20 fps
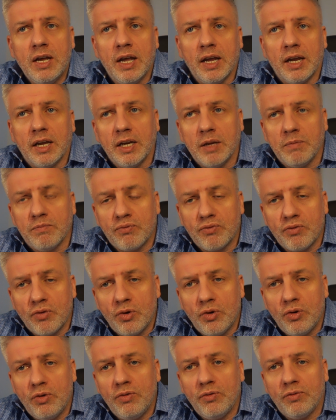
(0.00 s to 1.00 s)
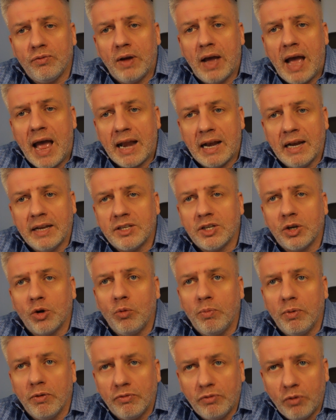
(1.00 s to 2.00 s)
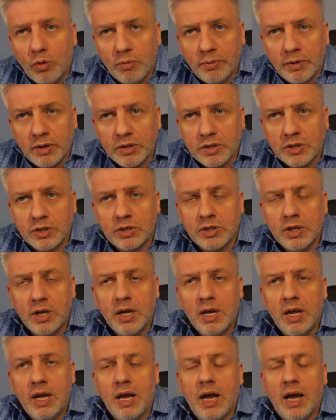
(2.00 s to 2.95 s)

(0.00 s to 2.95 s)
It can improve analytical performance.